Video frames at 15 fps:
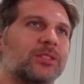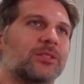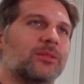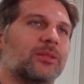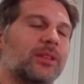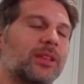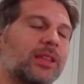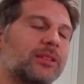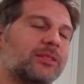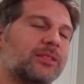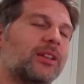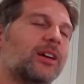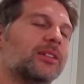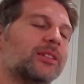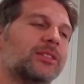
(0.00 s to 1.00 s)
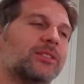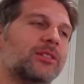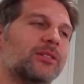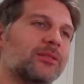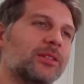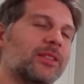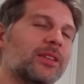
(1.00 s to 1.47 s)
It's not
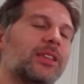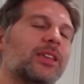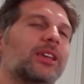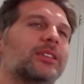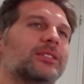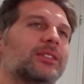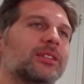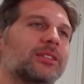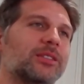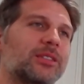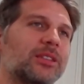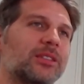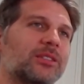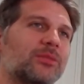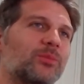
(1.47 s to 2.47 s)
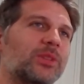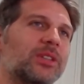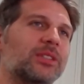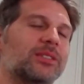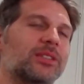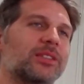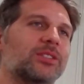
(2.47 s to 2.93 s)
necessarily the case gets
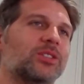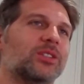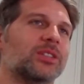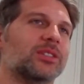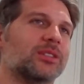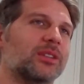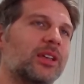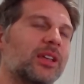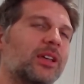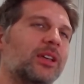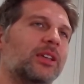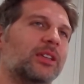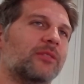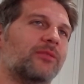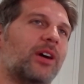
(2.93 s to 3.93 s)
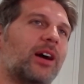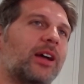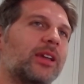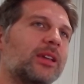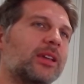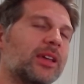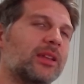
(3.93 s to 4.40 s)
dismissed. It's just, if I
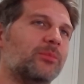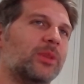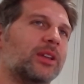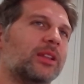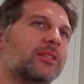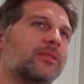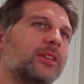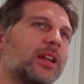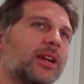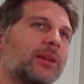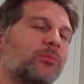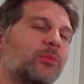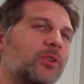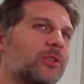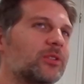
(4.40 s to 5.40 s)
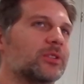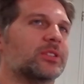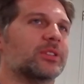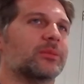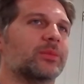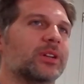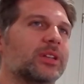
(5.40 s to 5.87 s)
admitted that I murdered
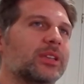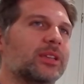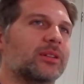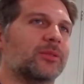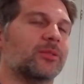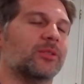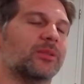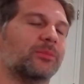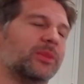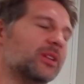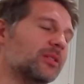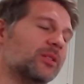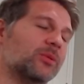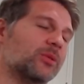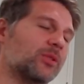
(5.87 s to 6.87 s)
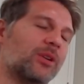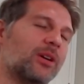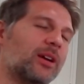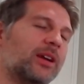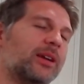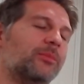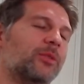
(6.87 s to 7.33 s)
somebody or admitted to a
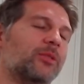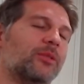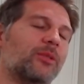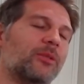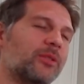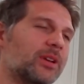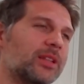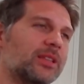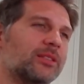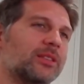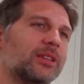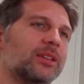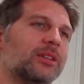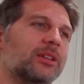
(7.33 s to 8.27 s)
crime or anything